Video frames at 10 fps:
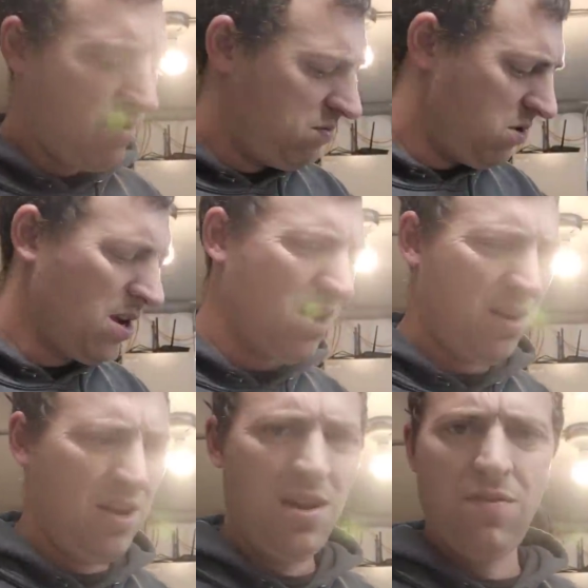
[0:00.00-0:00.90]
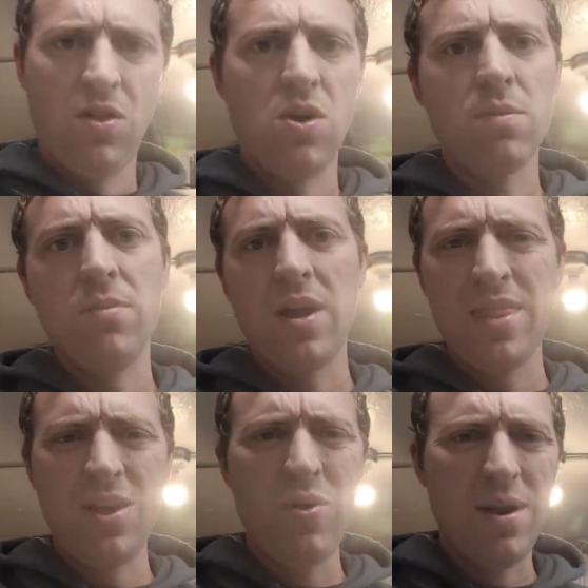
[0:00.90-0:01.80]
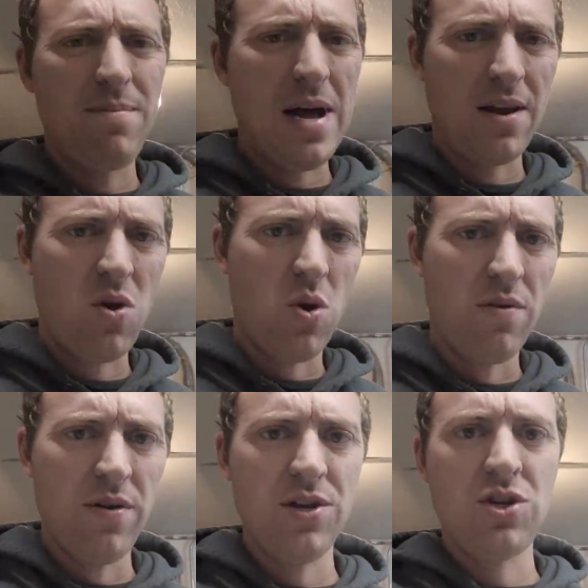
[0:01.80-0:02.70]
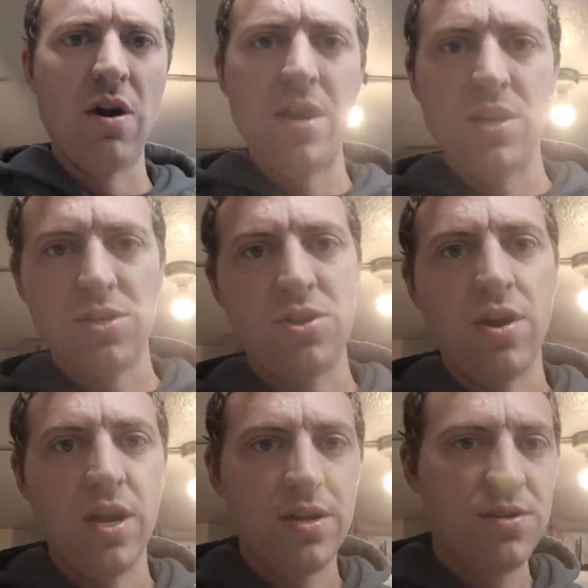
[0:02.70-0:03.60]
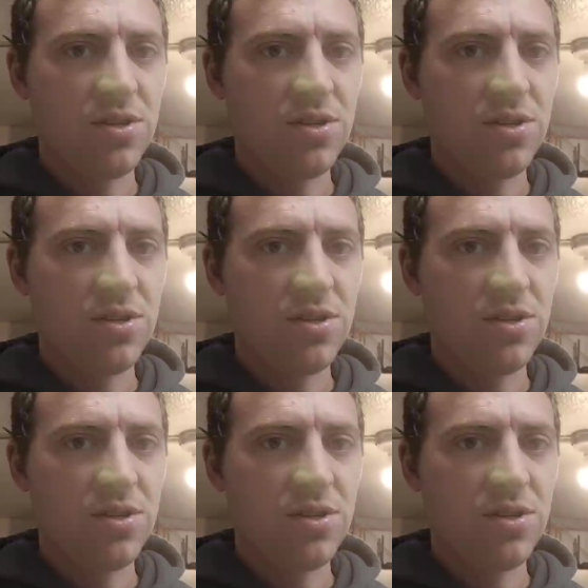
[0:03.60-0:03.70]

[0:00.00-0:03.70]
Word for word: I, I didn't even look, but I think we had about a quarter of an inch of rain yesterday.